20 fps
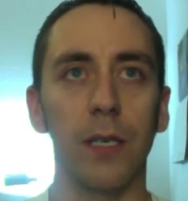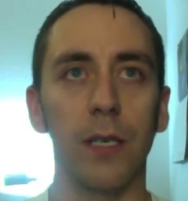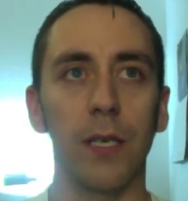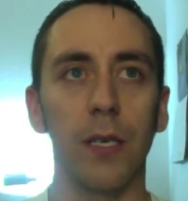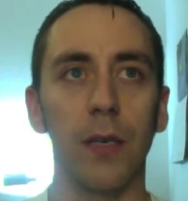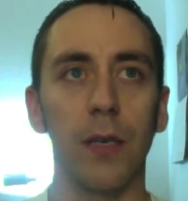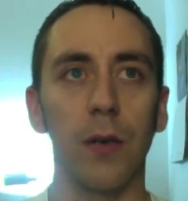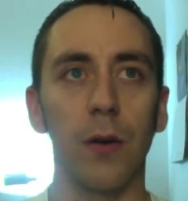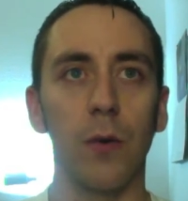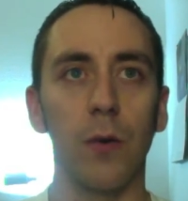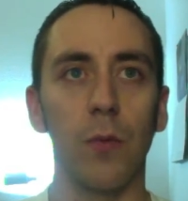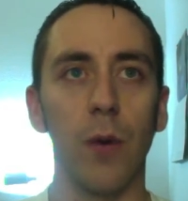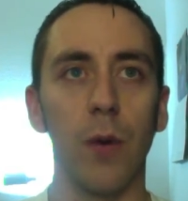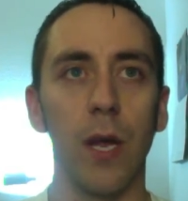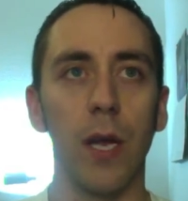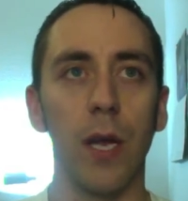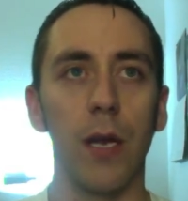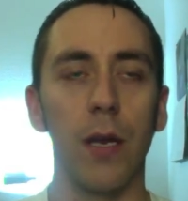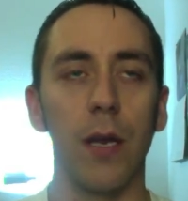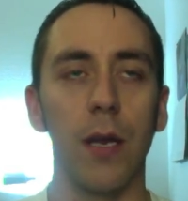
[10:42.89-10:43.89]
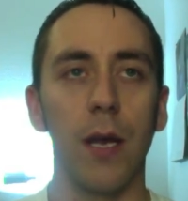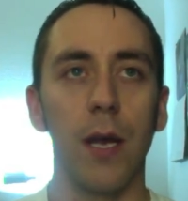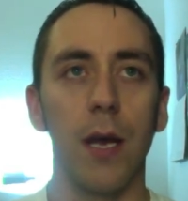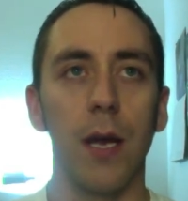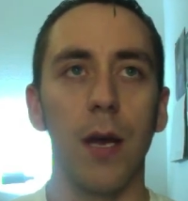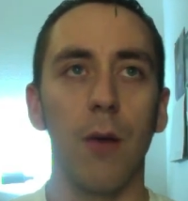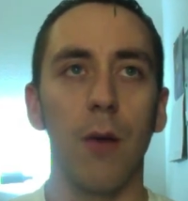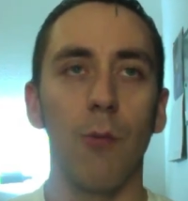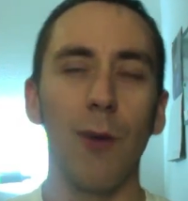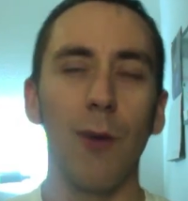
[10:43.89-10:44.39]

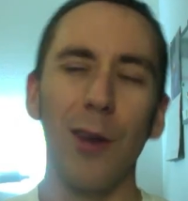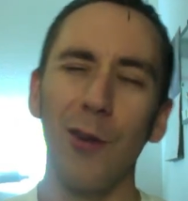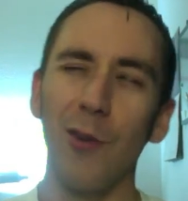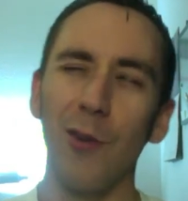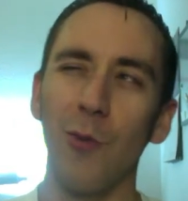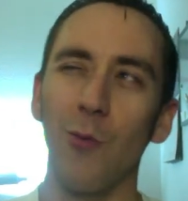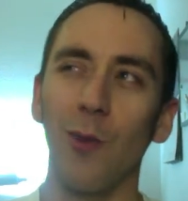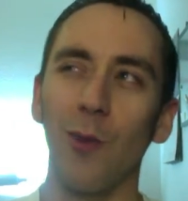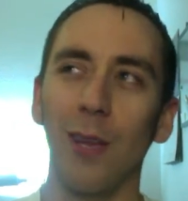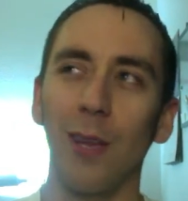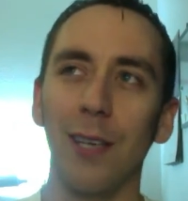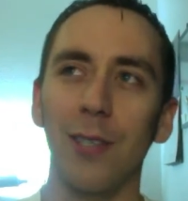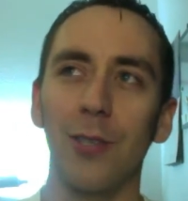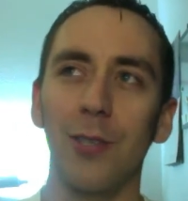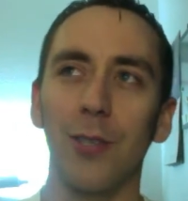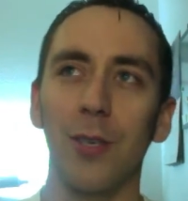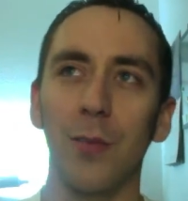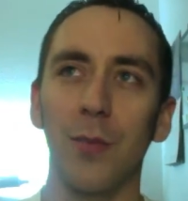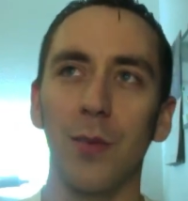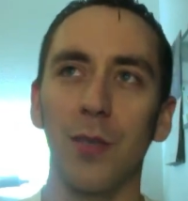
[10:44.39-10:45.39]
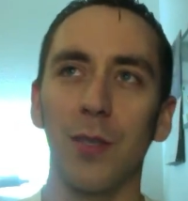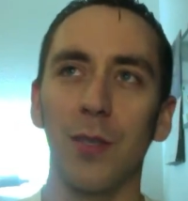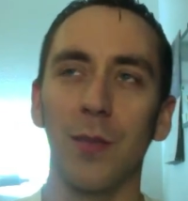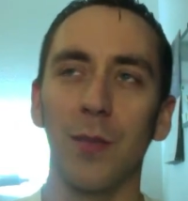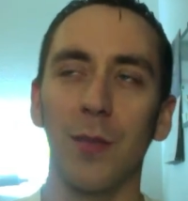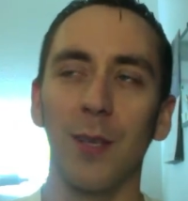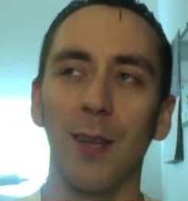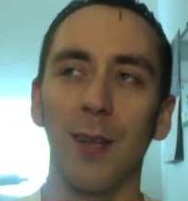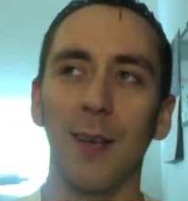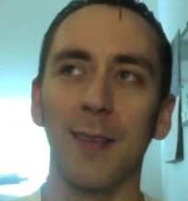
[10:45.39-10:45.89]
when you're in a relationship or
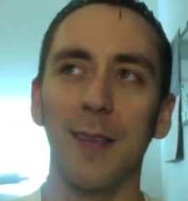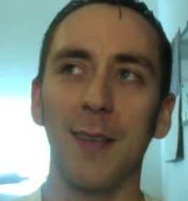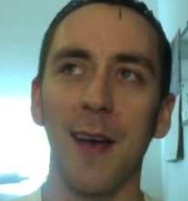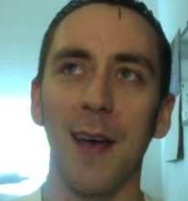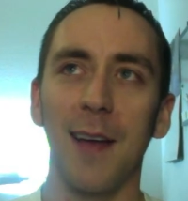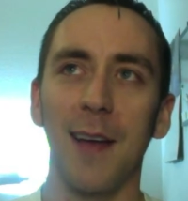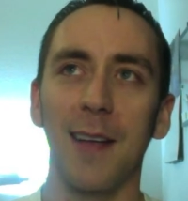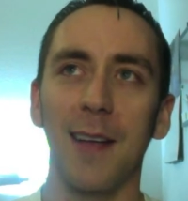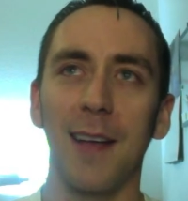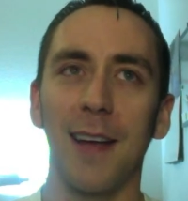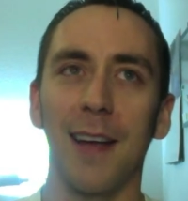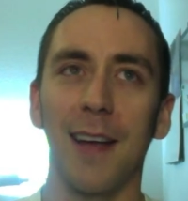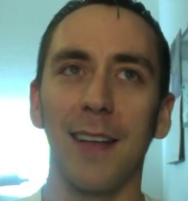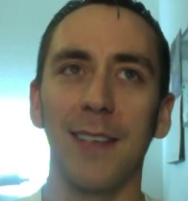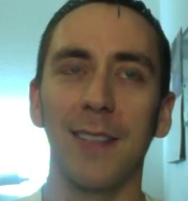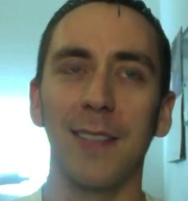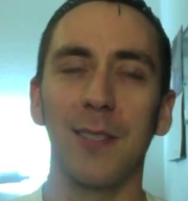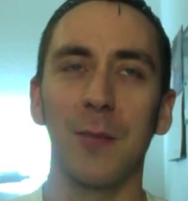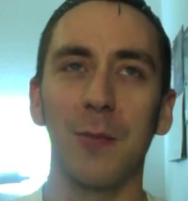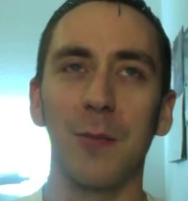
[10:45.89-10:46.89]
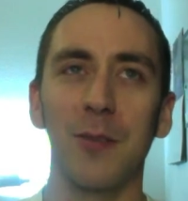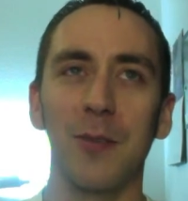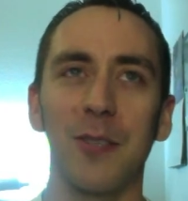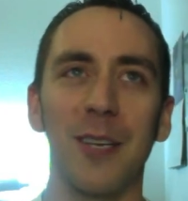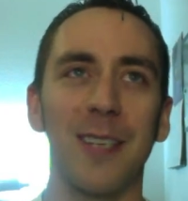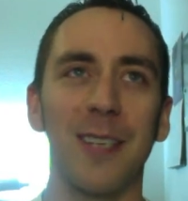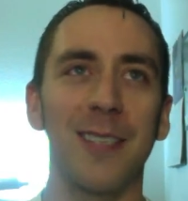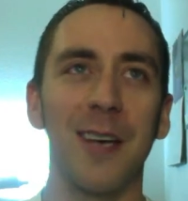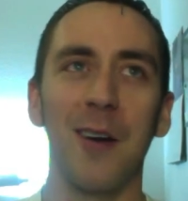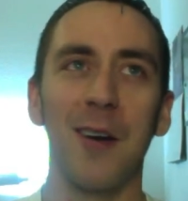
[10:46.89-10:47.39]
something like that and someone's
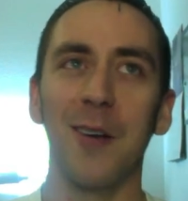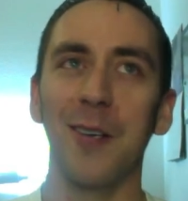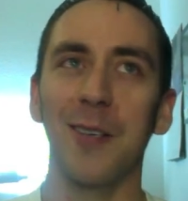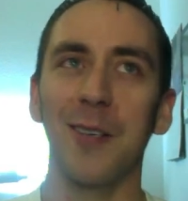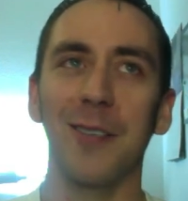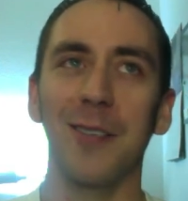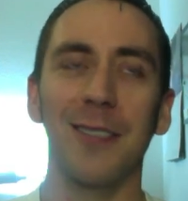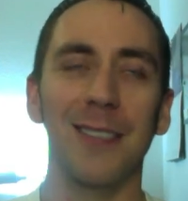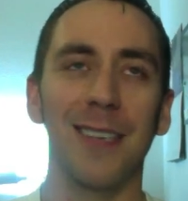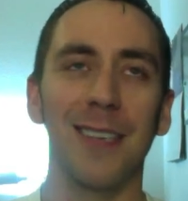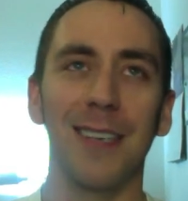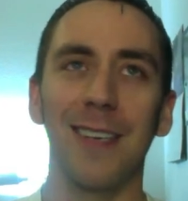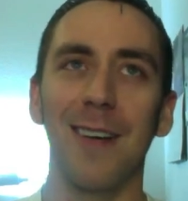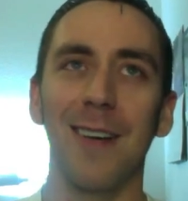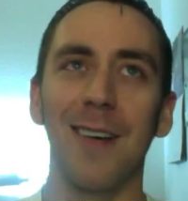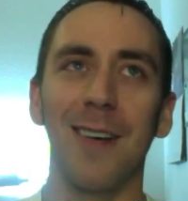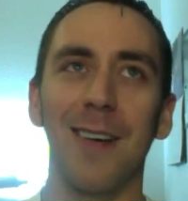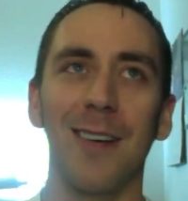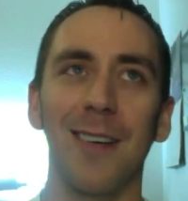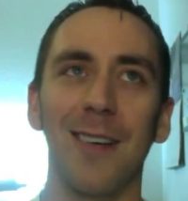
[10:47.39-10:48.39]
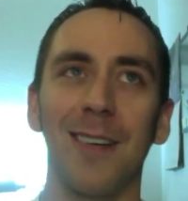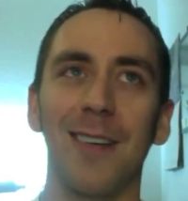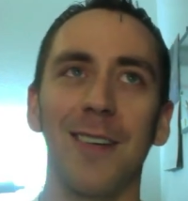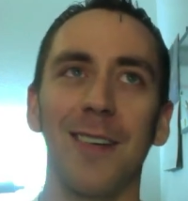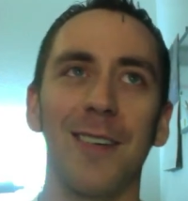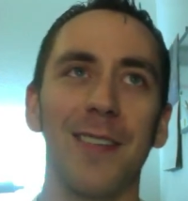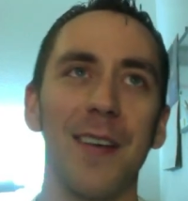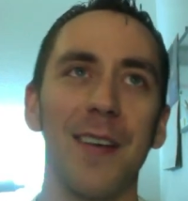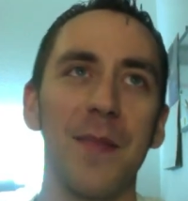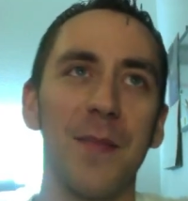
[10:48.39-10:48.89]
trying to tell you it's like no no no
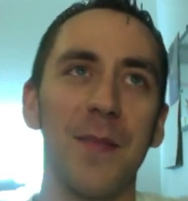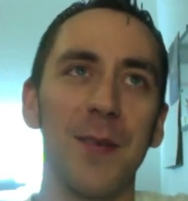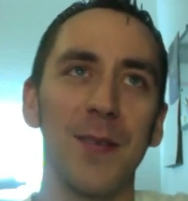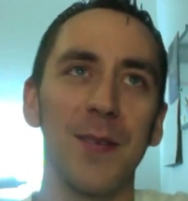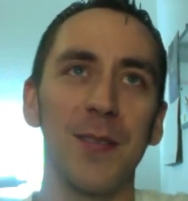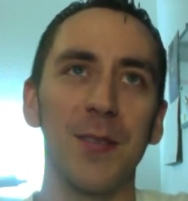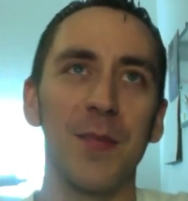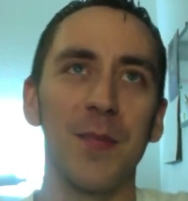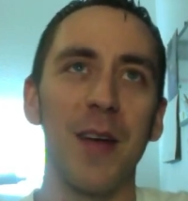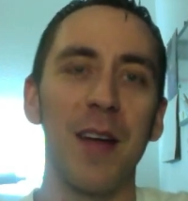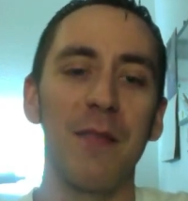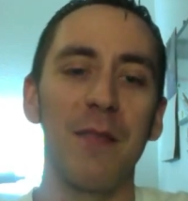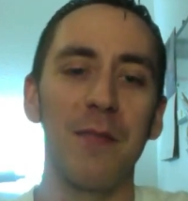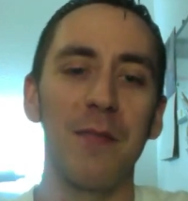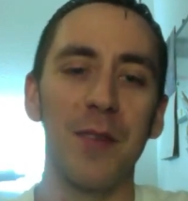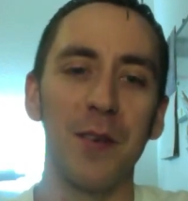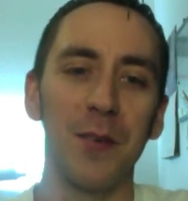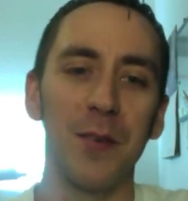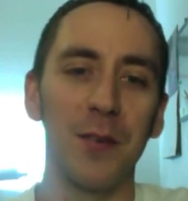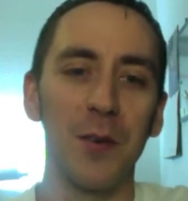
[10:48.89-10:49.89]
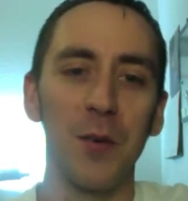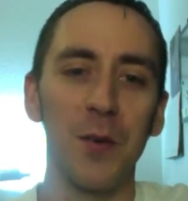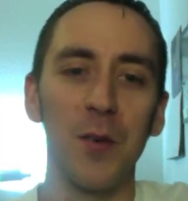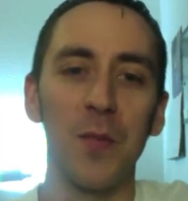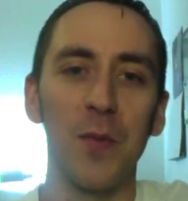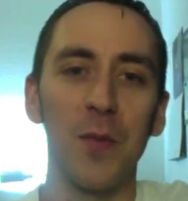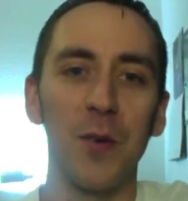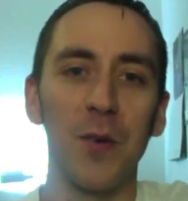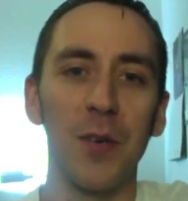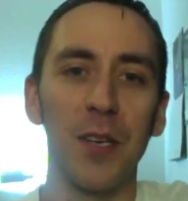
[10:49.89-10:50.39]
no that person's bad for you, it's
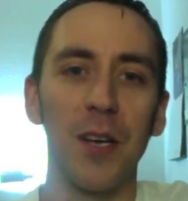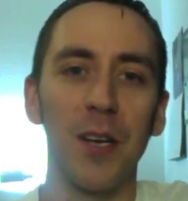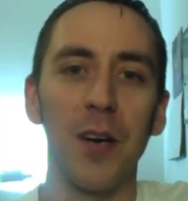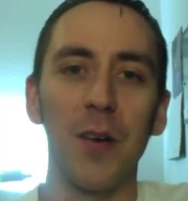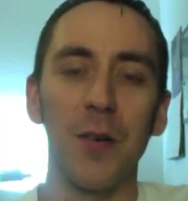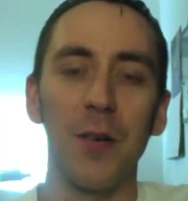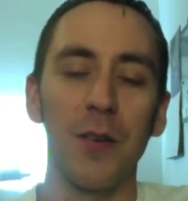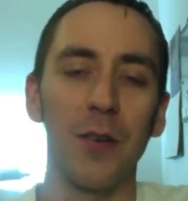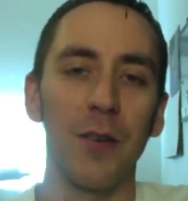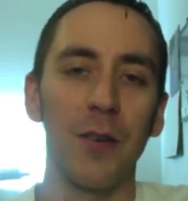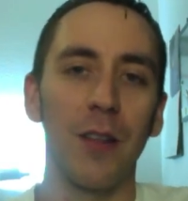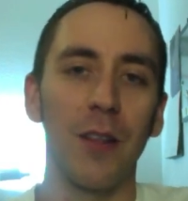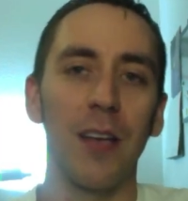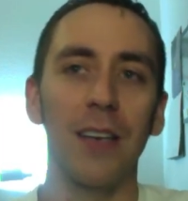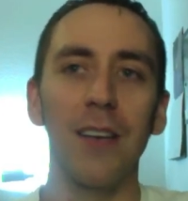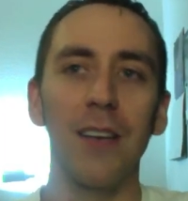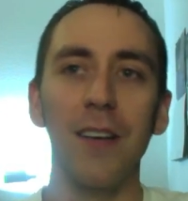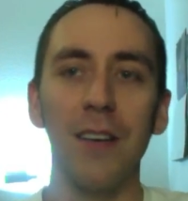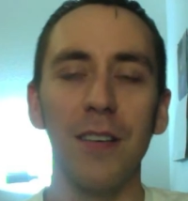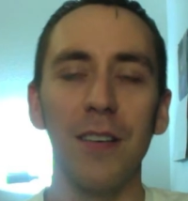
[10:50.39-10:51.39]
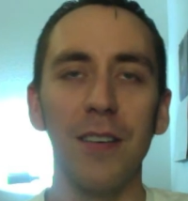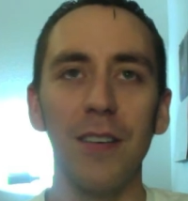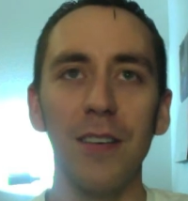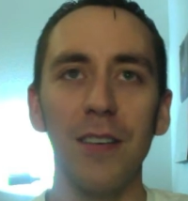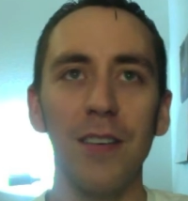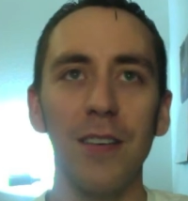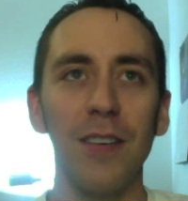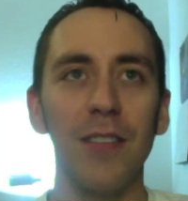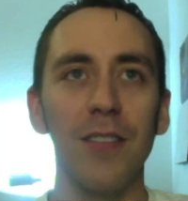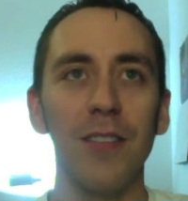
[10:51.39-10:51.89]
horrible, and you're like no
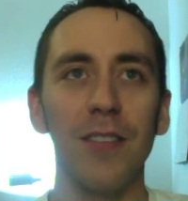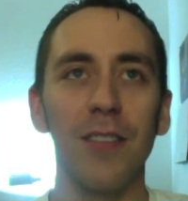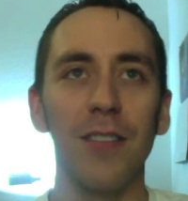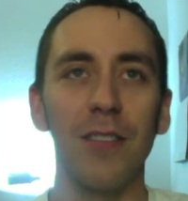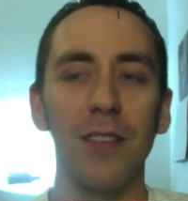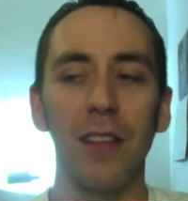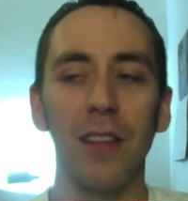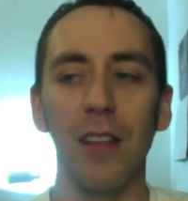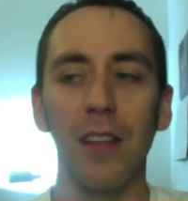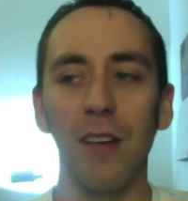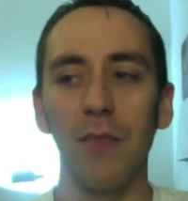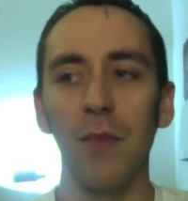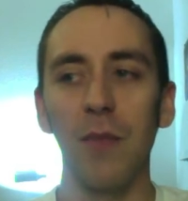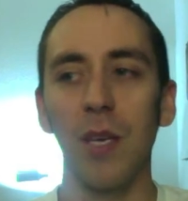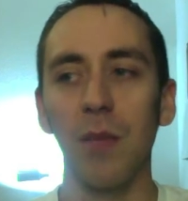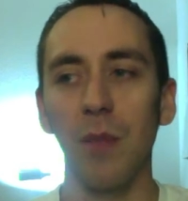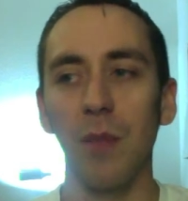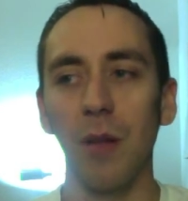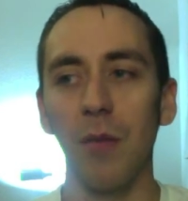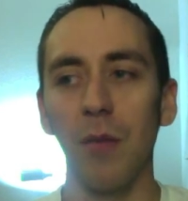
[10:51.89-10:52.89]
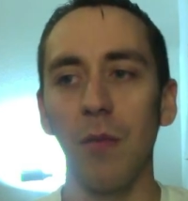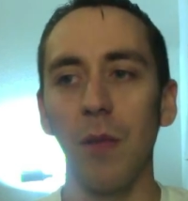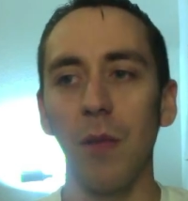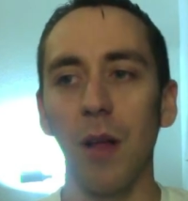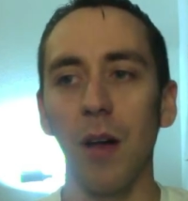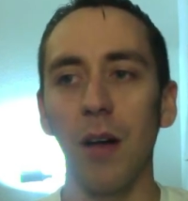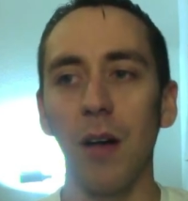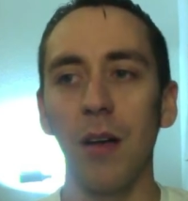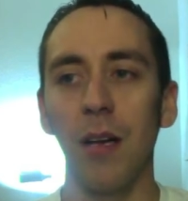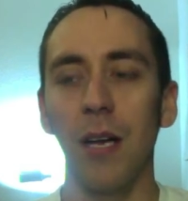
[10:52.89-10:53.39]
no no, they love me, blah blah blah.